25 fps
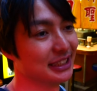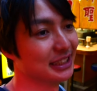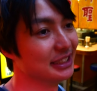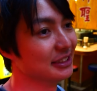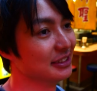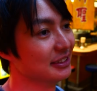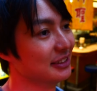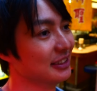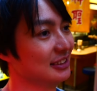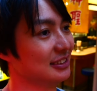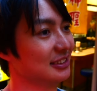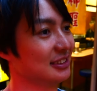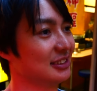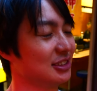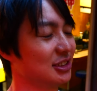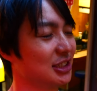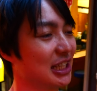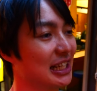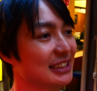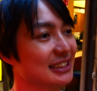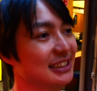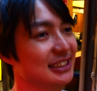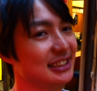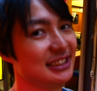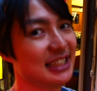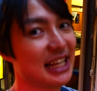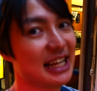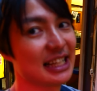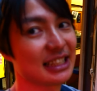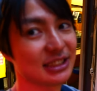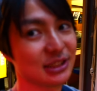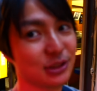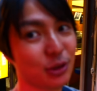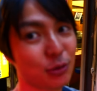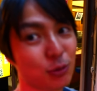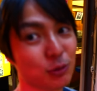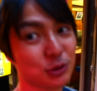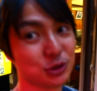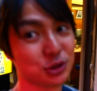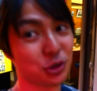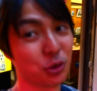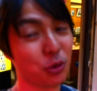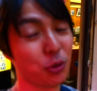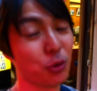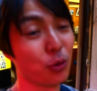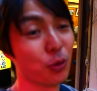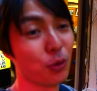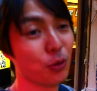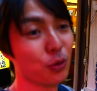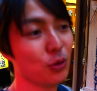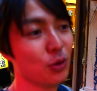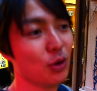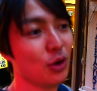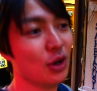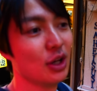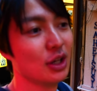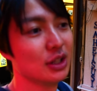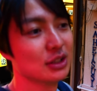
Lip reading: in this JyanJyan Yokocho.